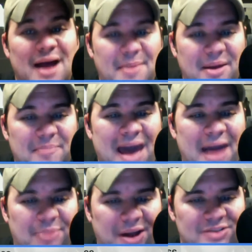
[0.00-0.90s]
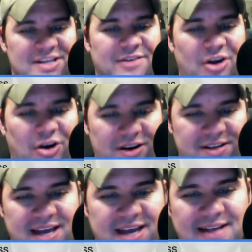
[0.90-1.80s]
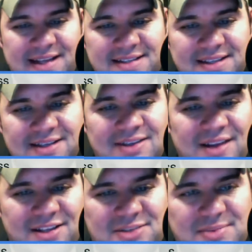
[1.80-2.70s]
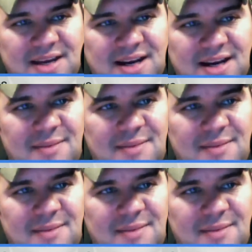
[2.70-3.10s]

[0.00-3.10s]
bet Mac Brown's having a heart attack. That's a little nuts, man. I'm gonna